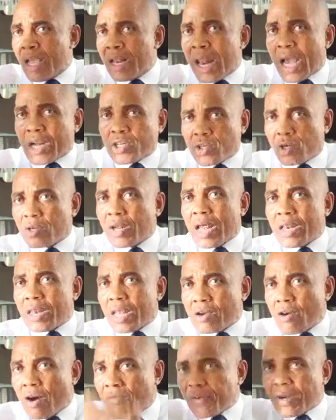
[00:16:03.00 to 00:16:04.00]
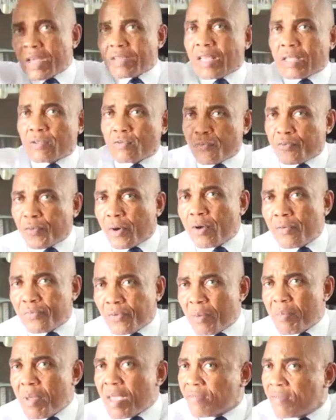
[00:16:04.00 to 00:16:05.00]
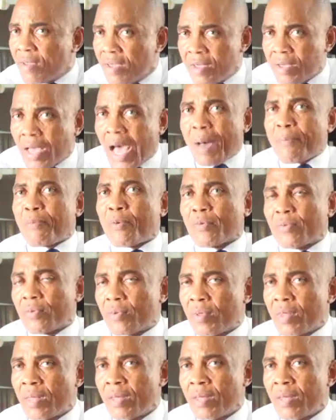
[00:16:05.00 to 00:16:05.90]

election and the governance that will follow from it happen?